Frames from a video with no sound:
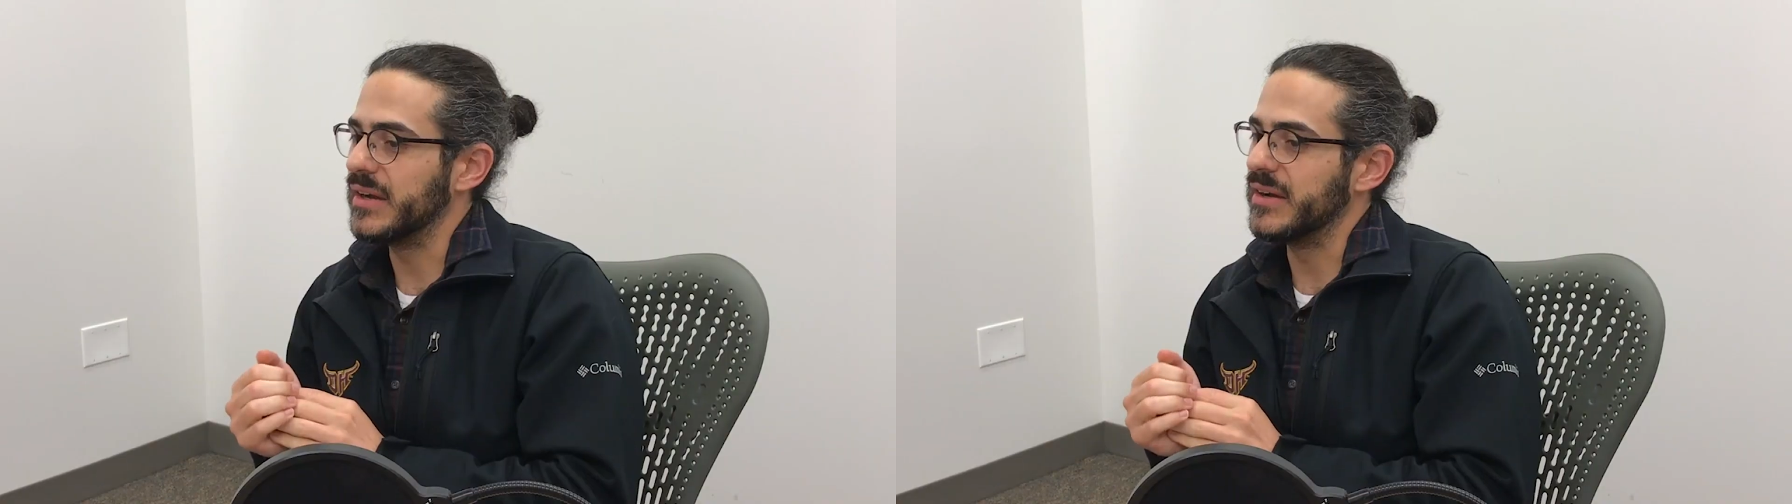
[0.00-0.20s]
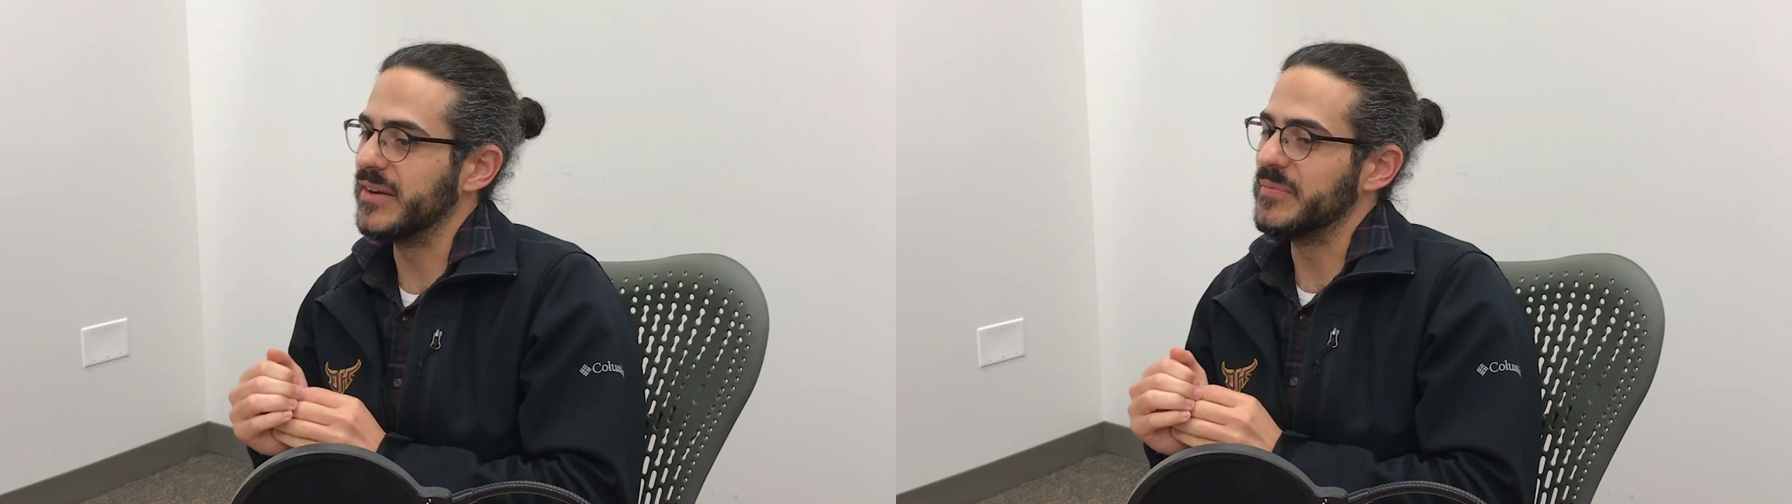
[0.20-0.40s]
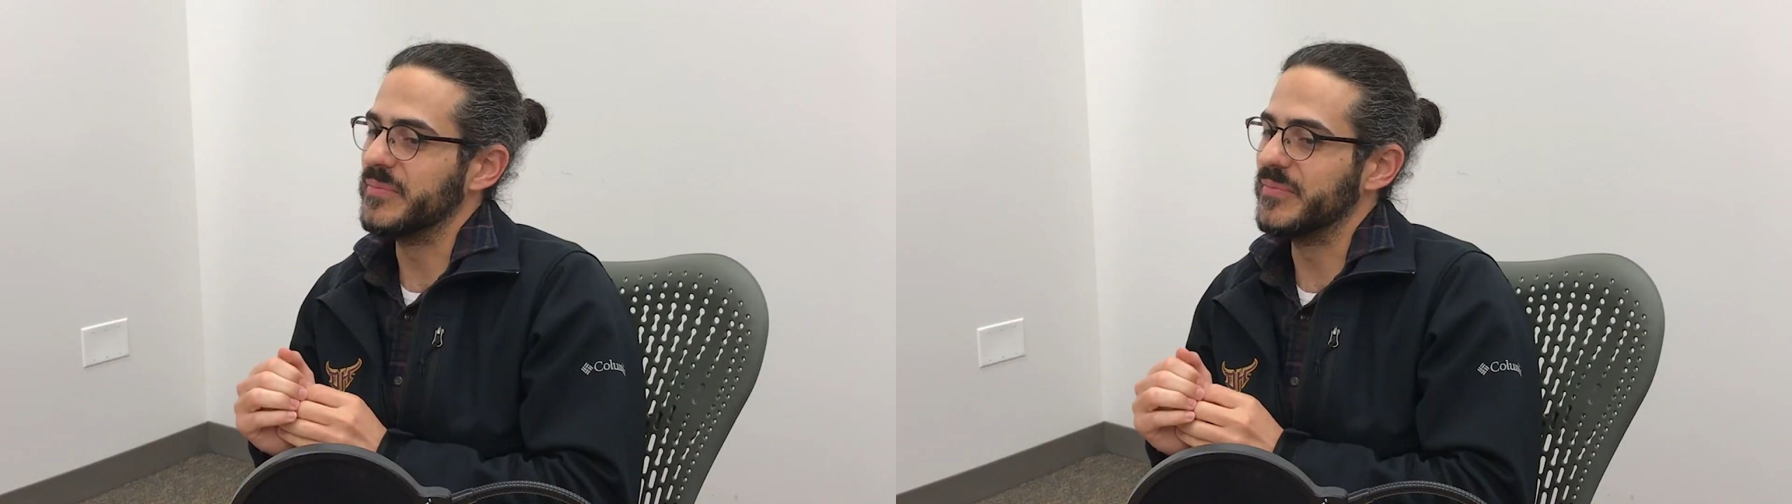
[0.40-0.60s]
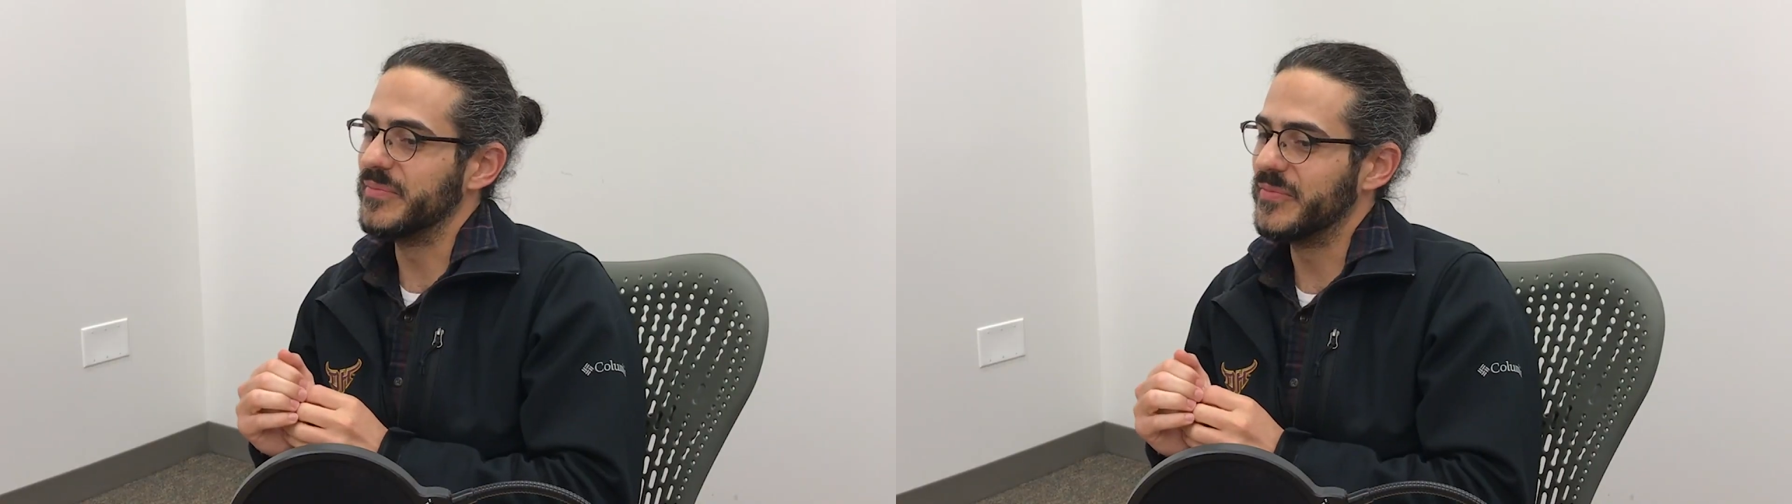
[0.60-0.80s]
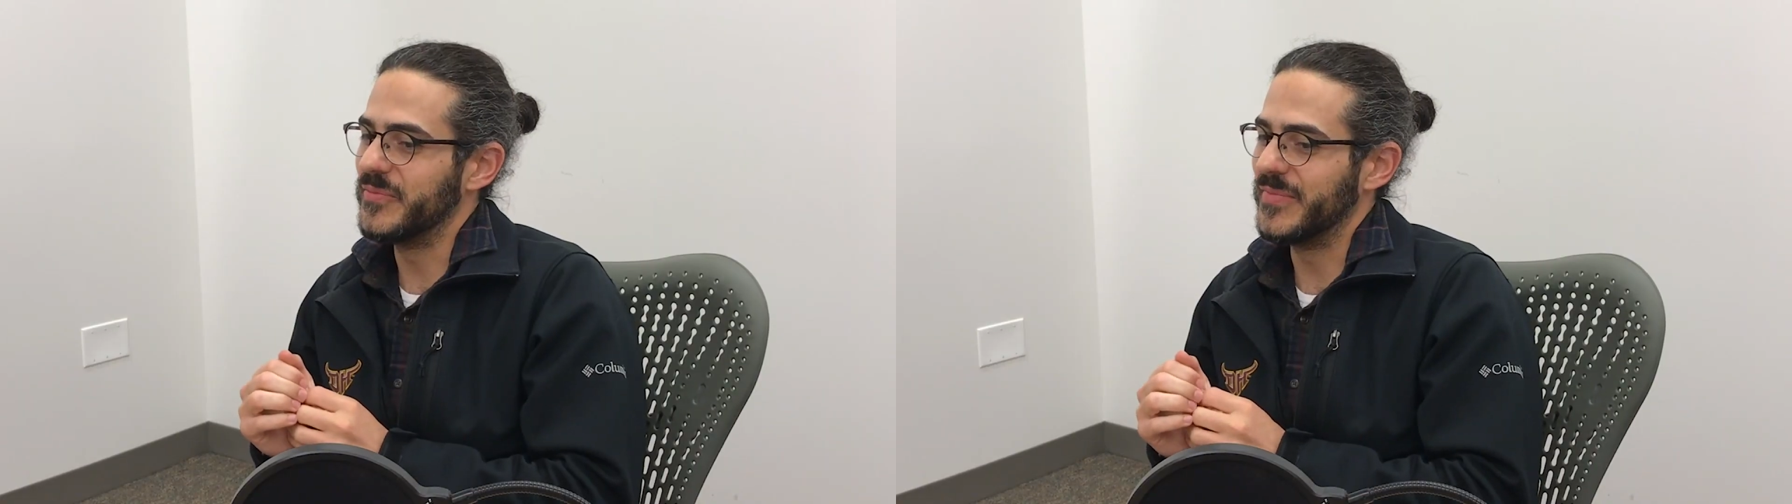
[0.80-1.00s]

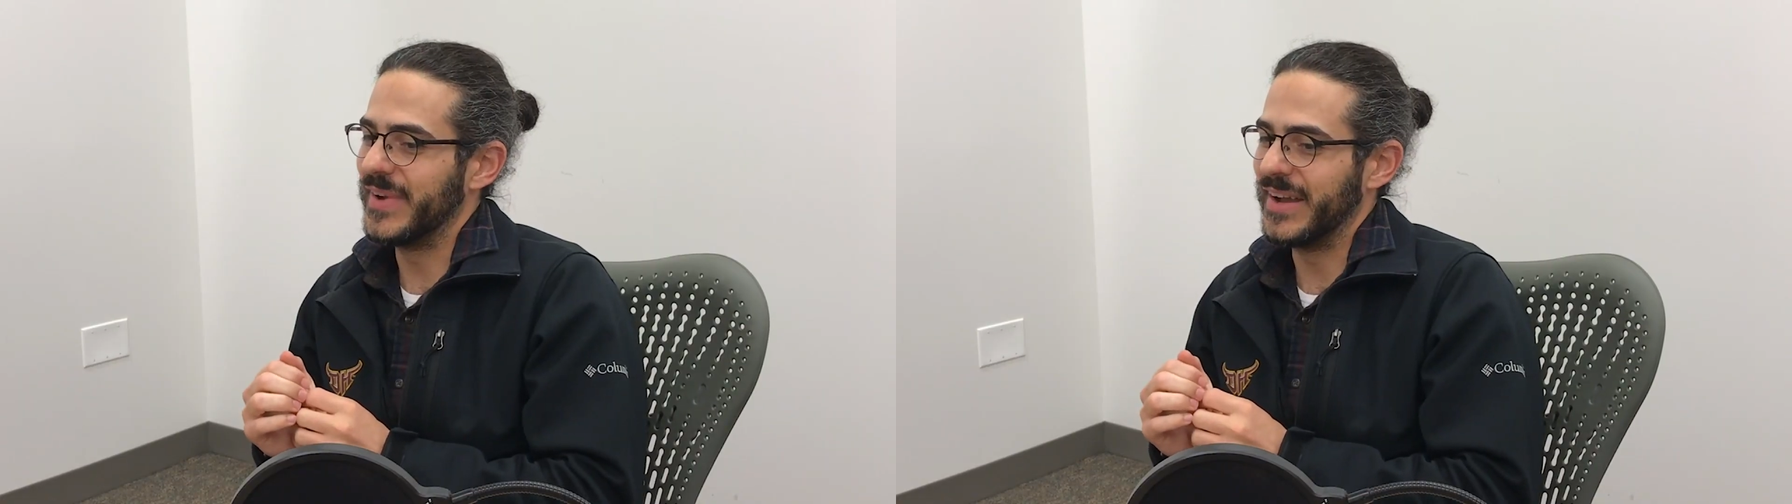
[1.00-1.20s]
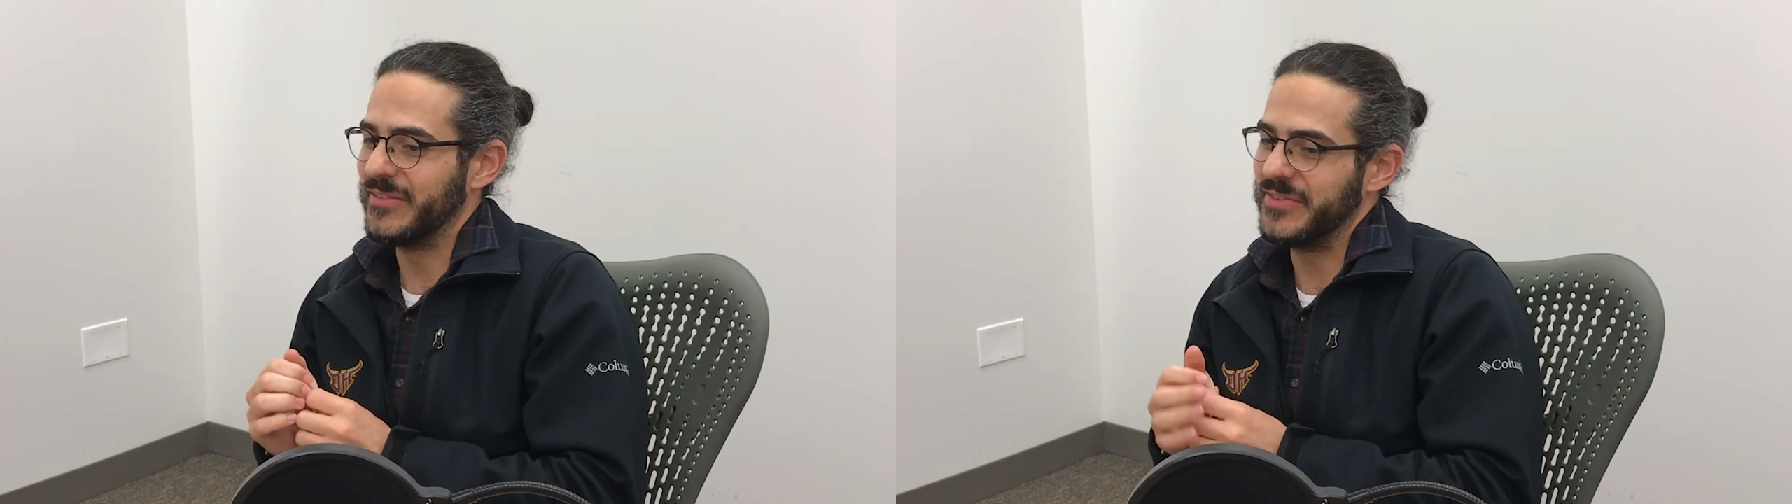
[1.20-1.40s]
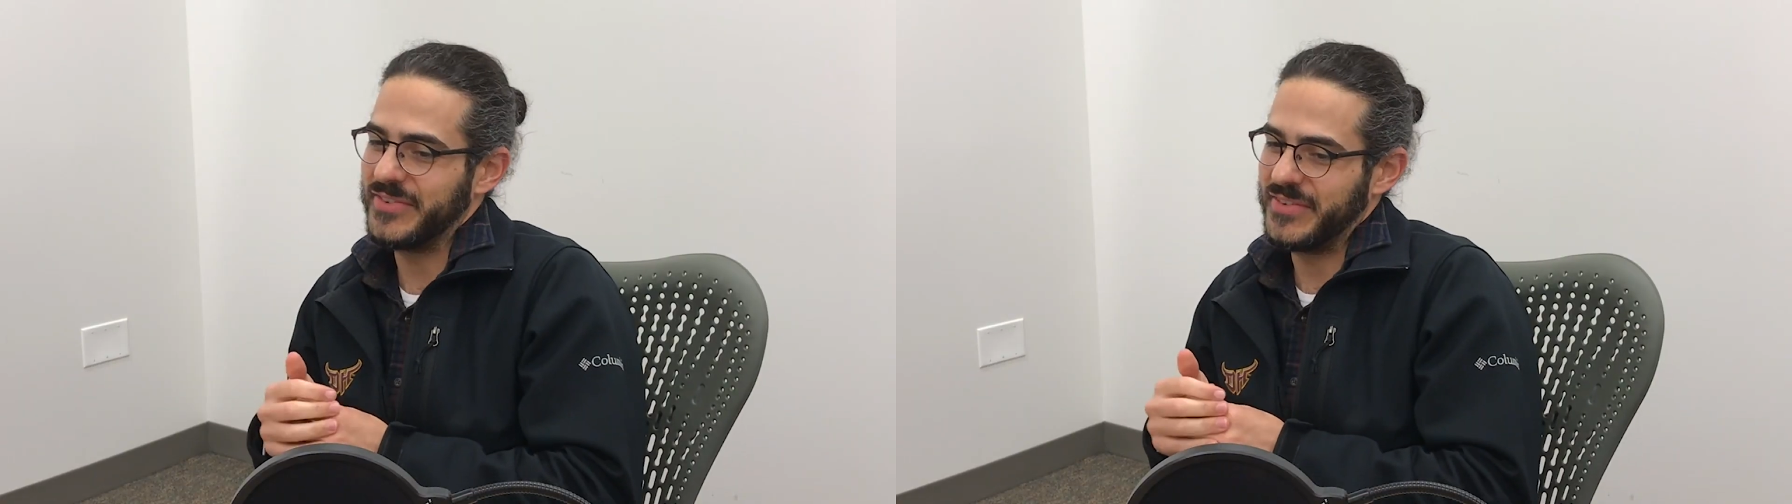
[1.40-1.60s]
I